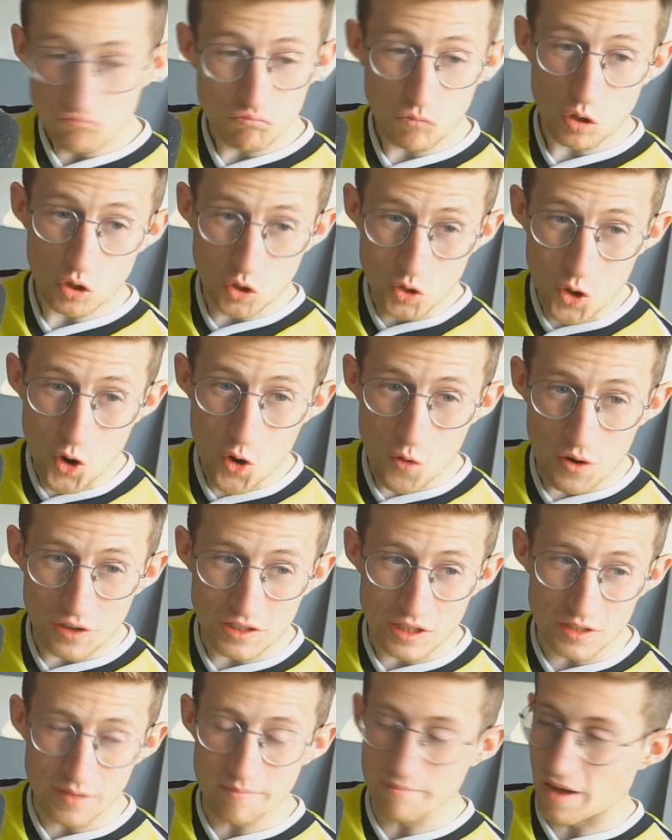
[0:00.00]
The
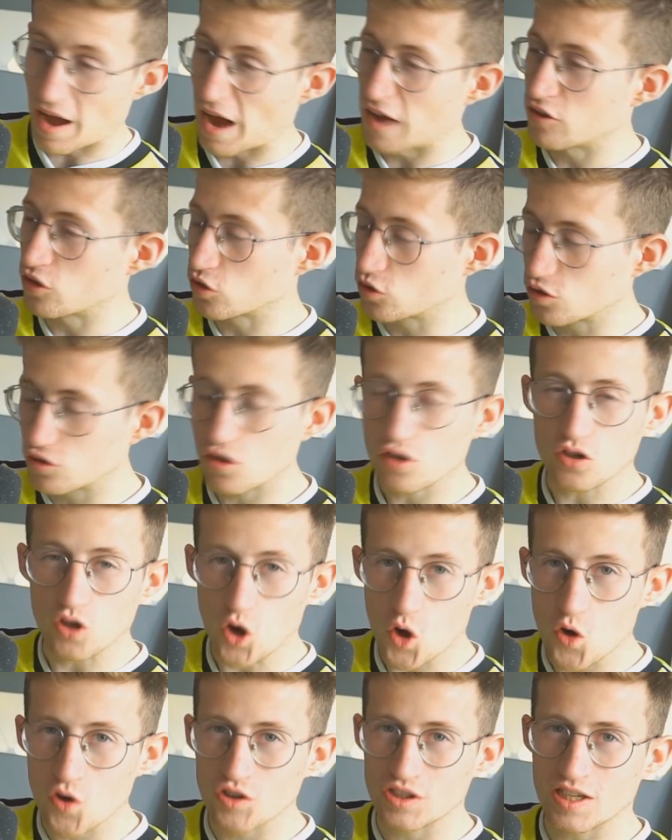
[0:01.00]
chorus isn't bad. The
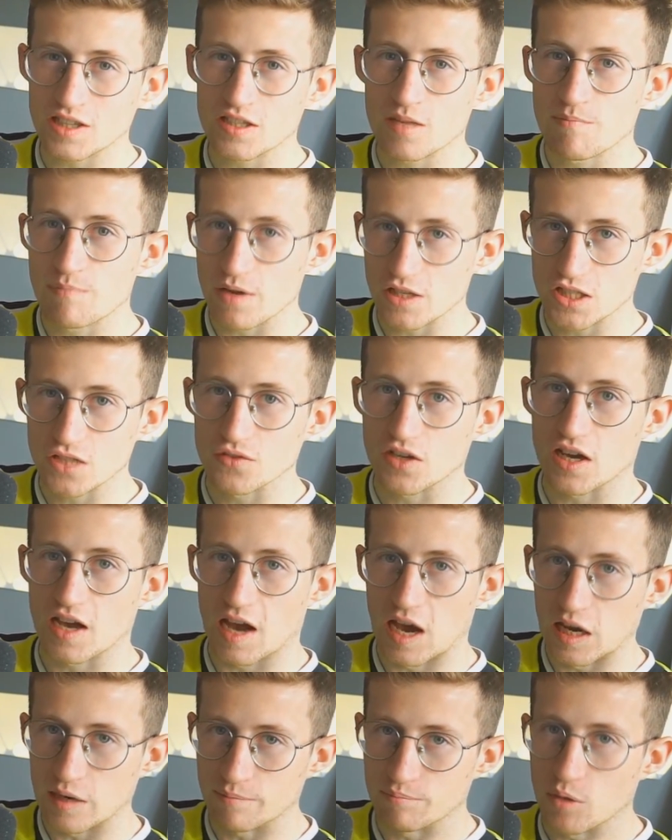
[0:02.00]
chorus has a bit of a
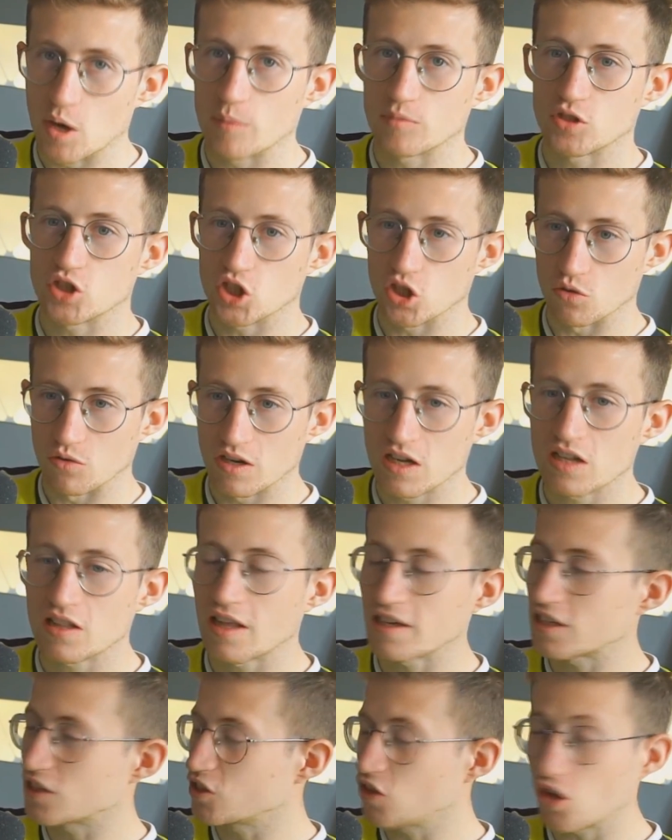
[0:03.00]
head bop to it.
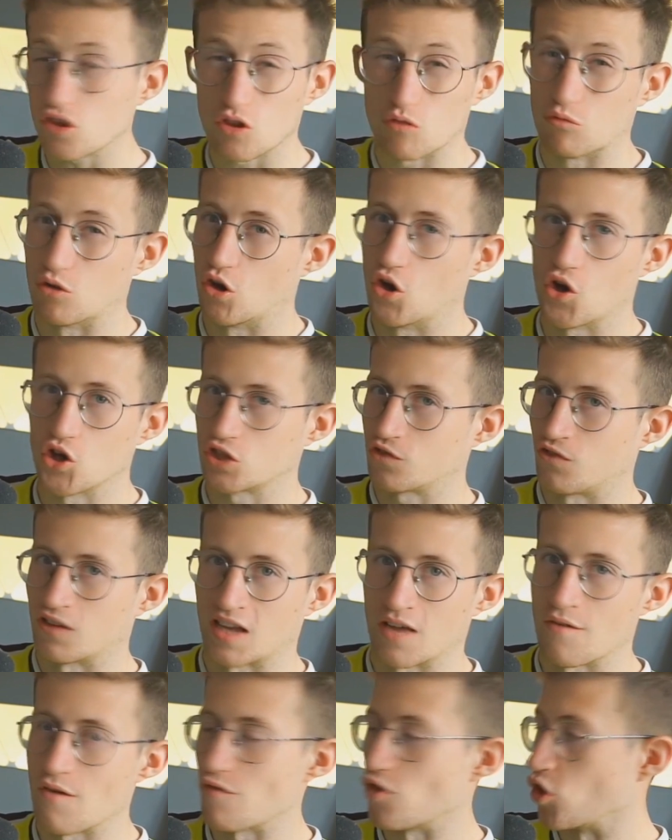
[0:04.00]
Like, it's not the worst
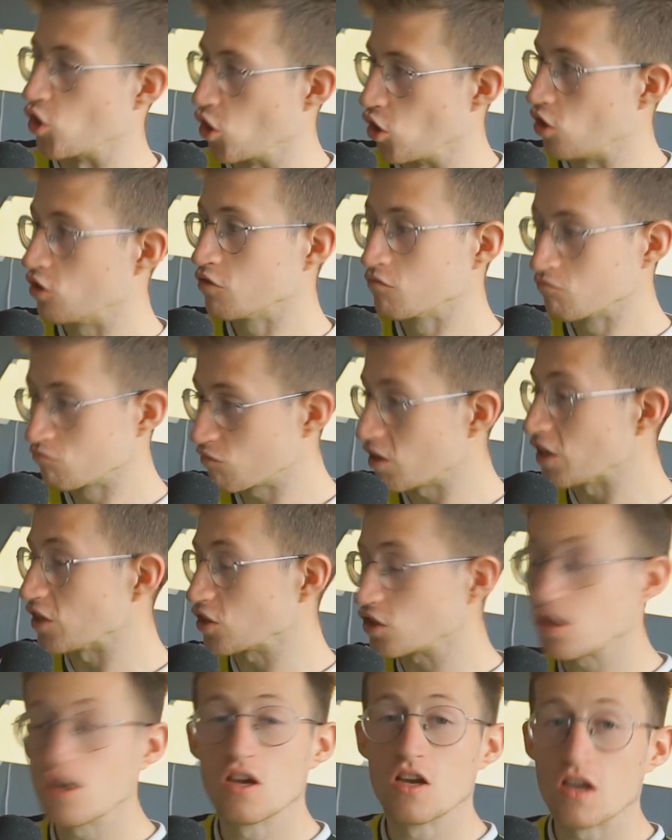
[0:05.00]
thing I've ever heard.
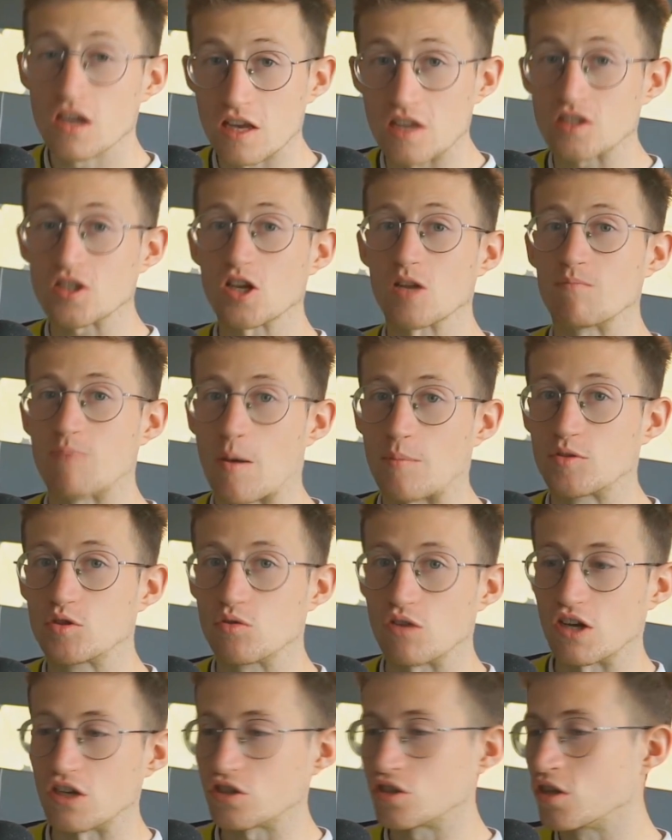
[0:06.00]
It's got a bop
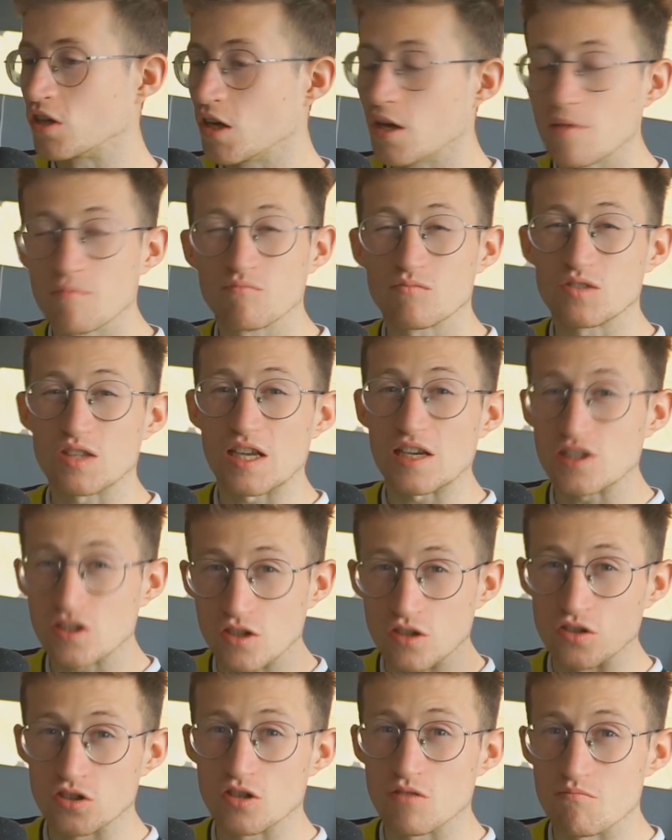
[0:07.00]
to it.
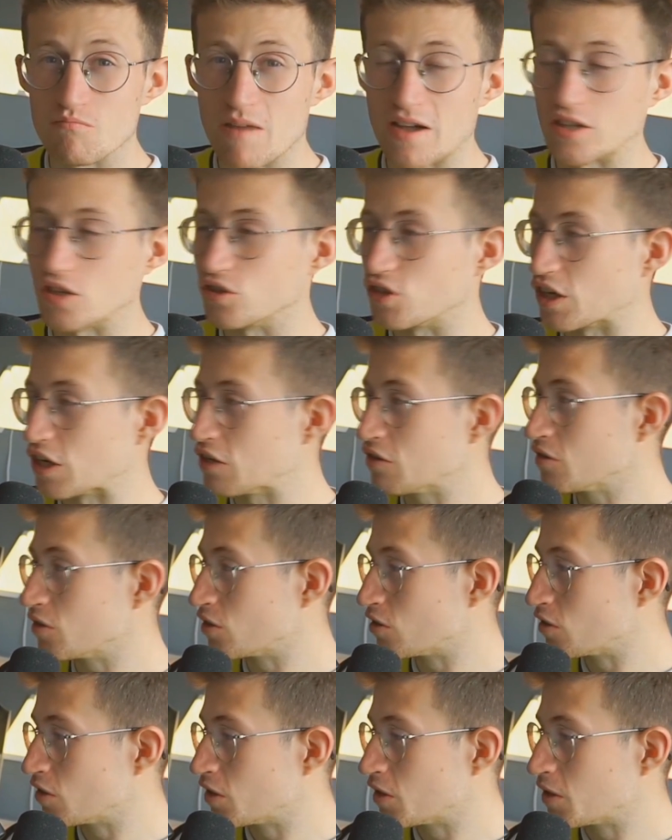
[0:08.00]
Decent melody.